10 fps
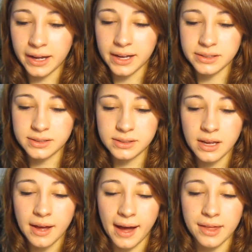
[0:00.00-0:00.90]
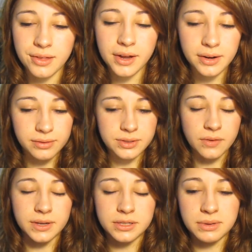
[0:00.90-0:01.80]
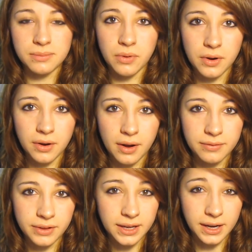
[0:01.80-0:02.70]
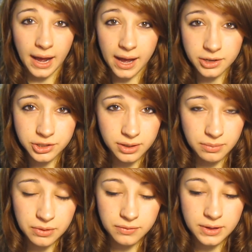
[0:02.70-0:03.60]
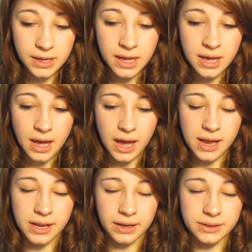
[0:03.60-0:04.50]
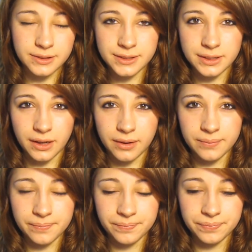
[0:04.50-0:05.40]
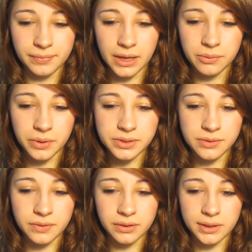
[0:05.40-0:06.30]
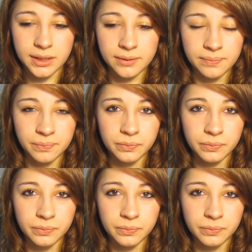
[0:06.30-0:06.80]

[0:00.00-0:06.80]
I guess I thought it was going to be more of like an action movie, and it wasn't really